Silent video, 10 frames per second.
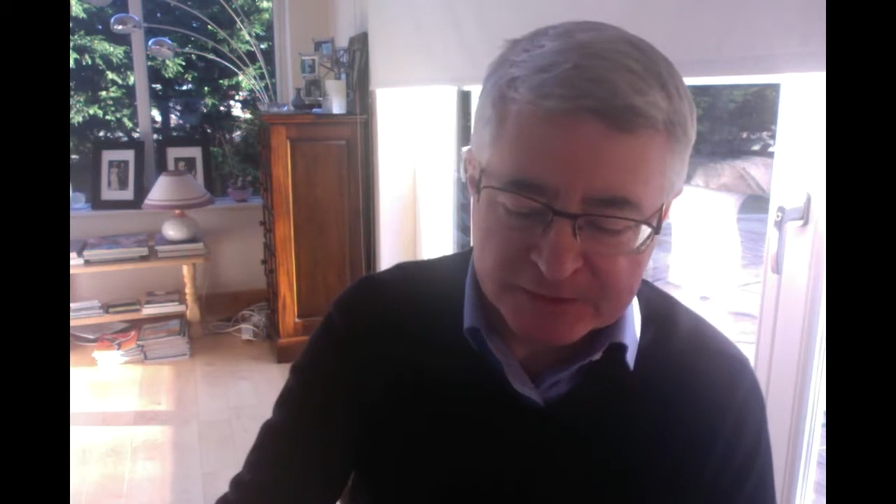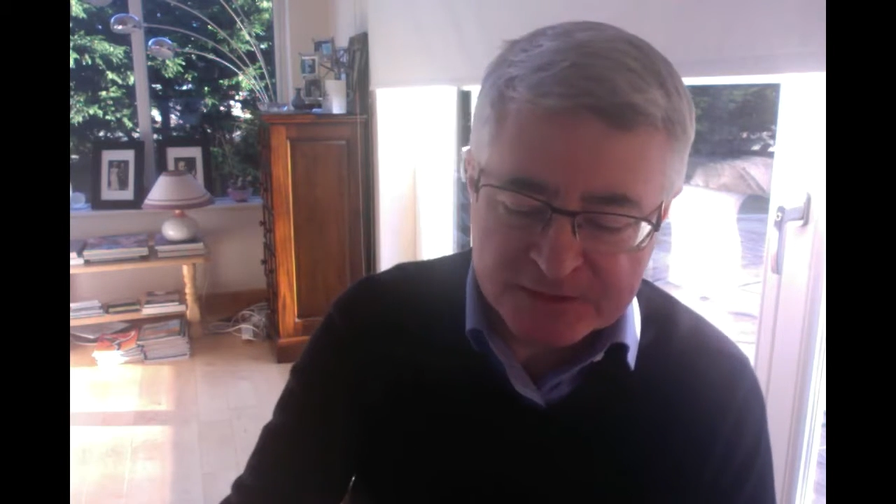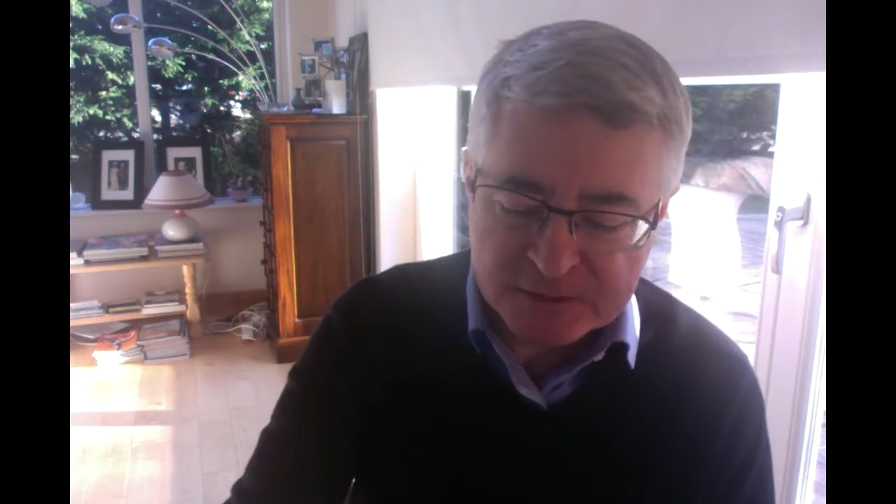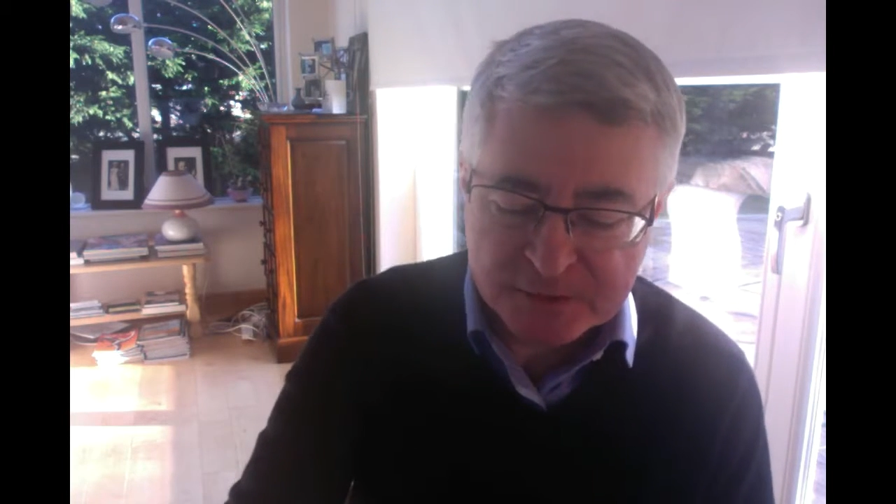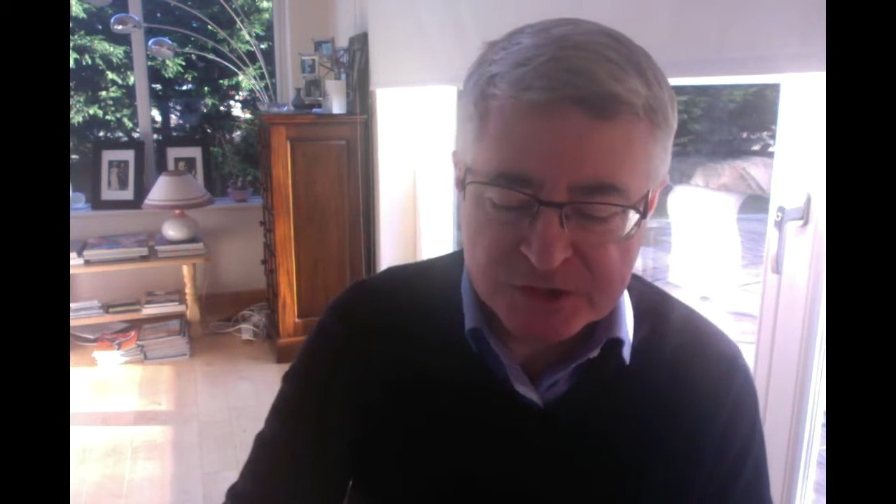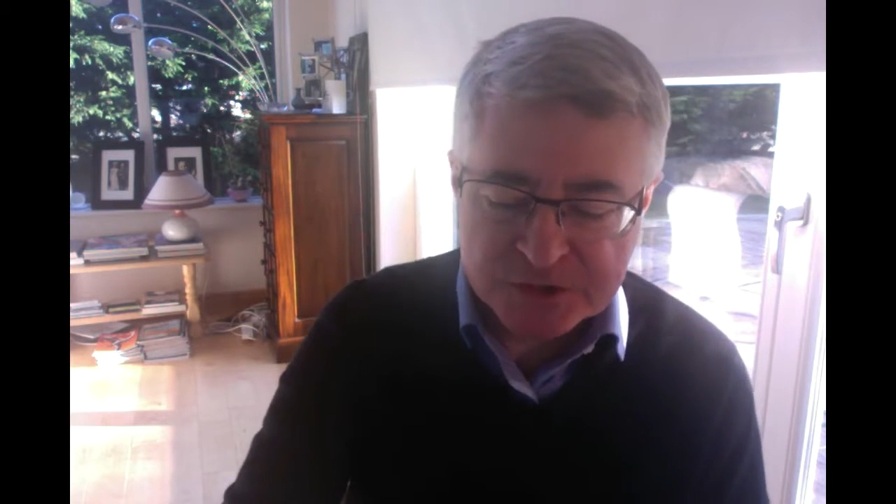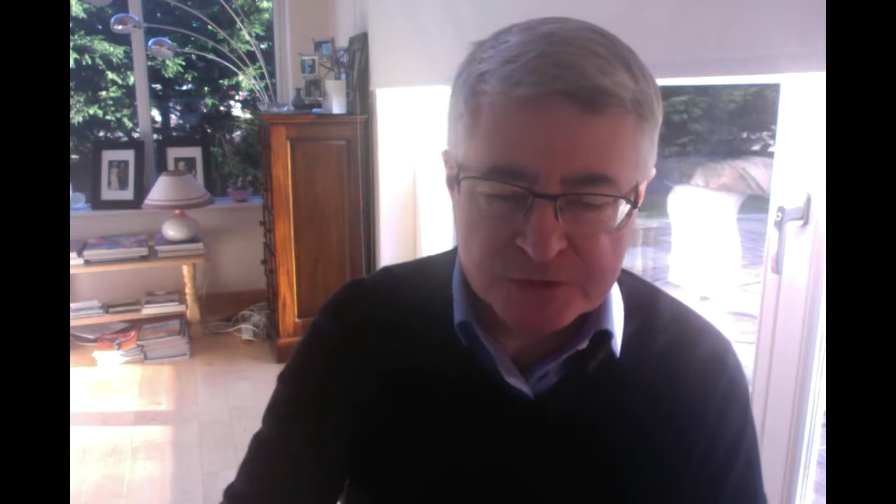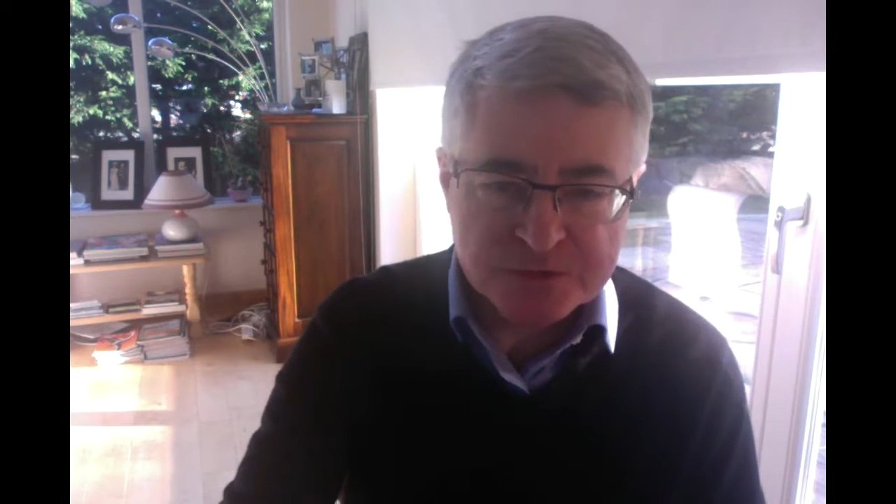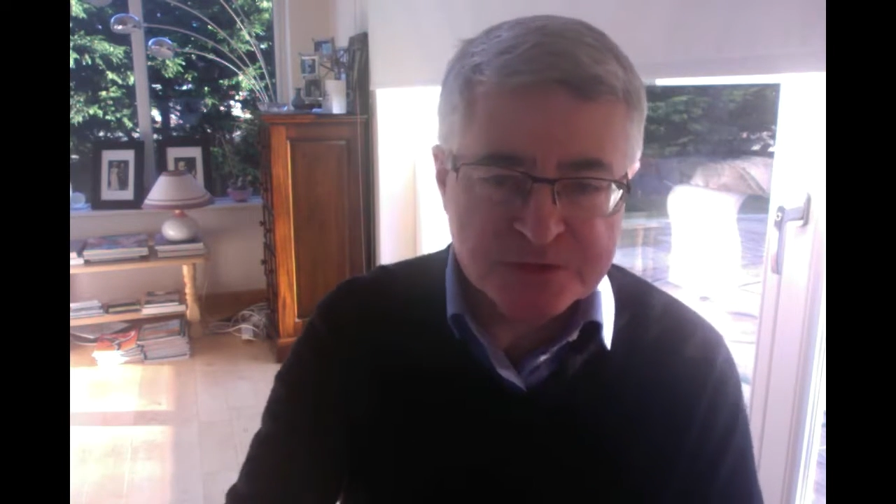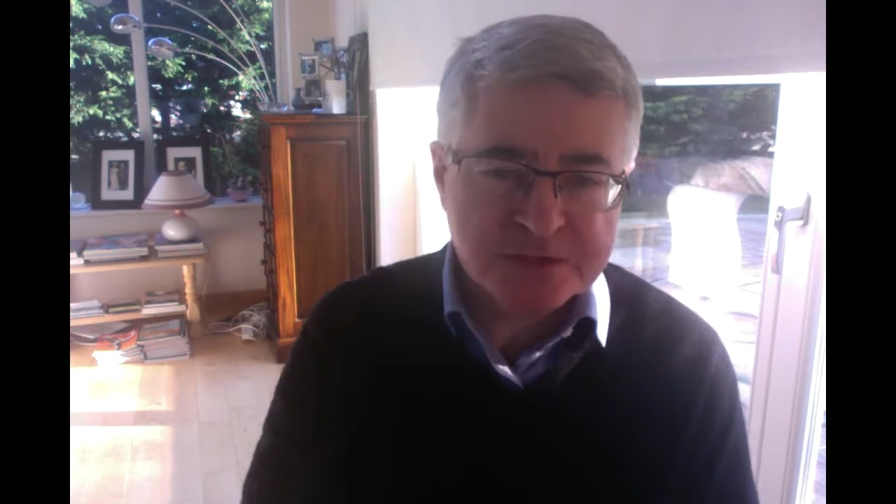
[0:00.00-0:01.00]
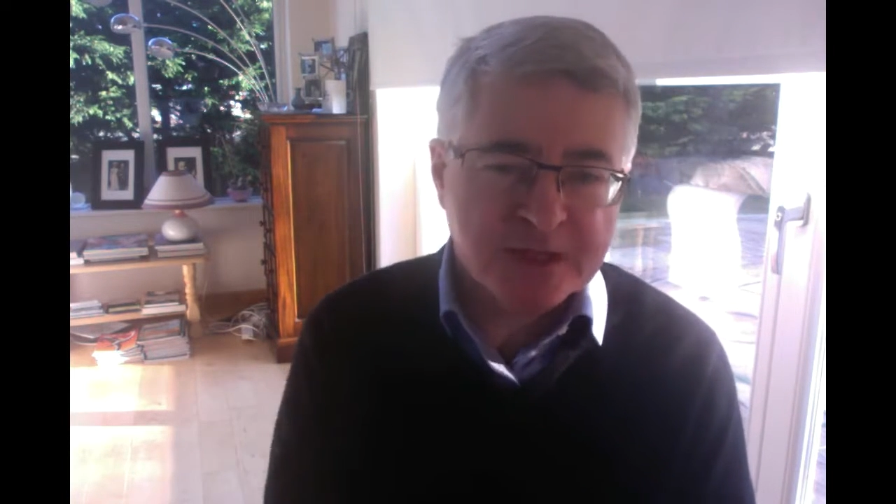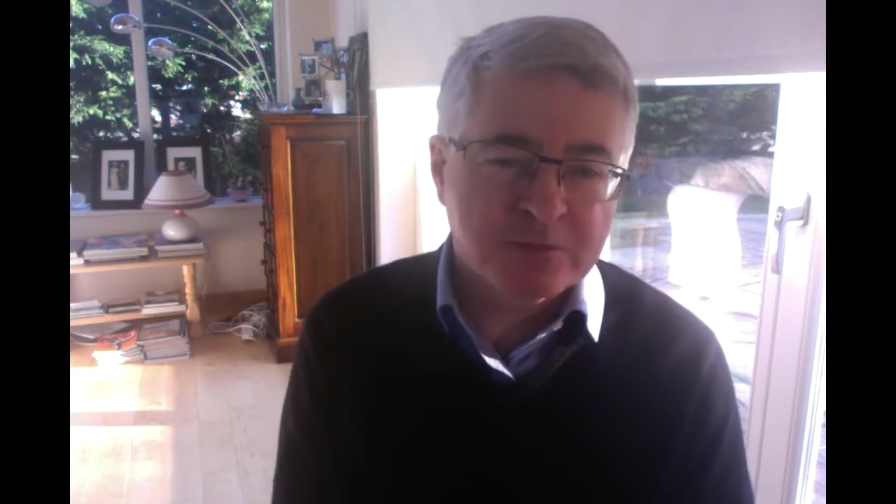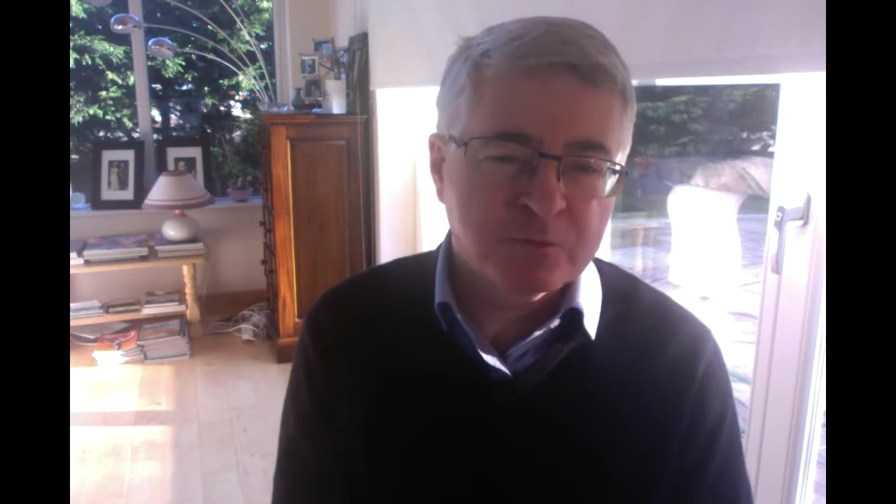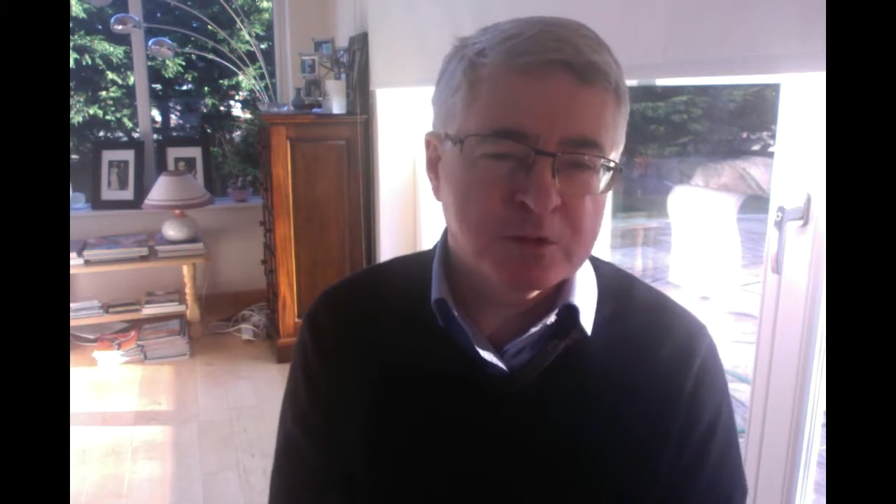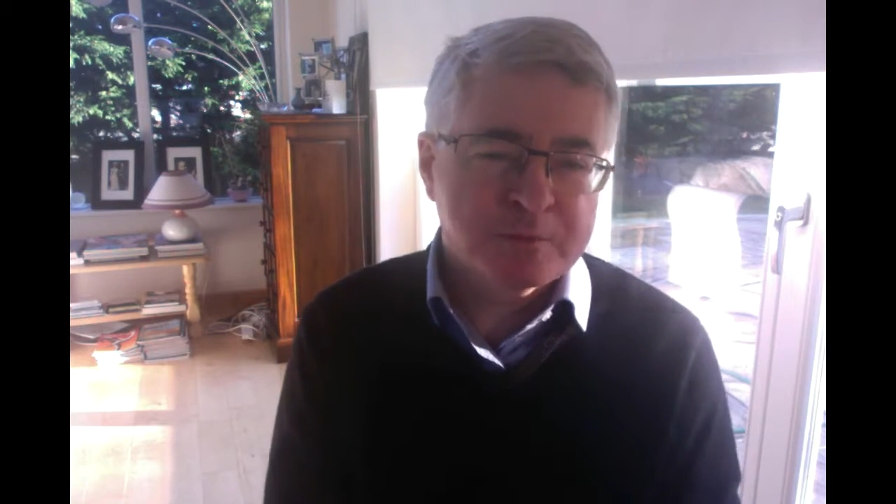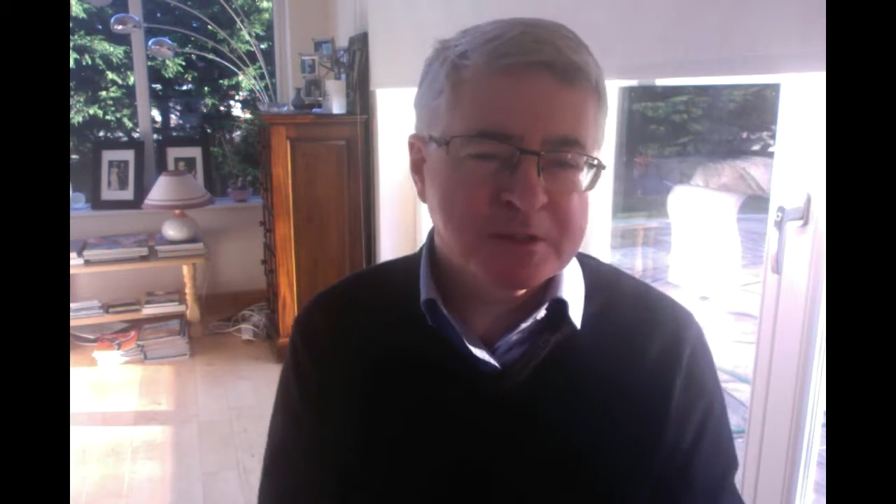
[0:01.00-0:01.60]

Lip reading: on some issues that will be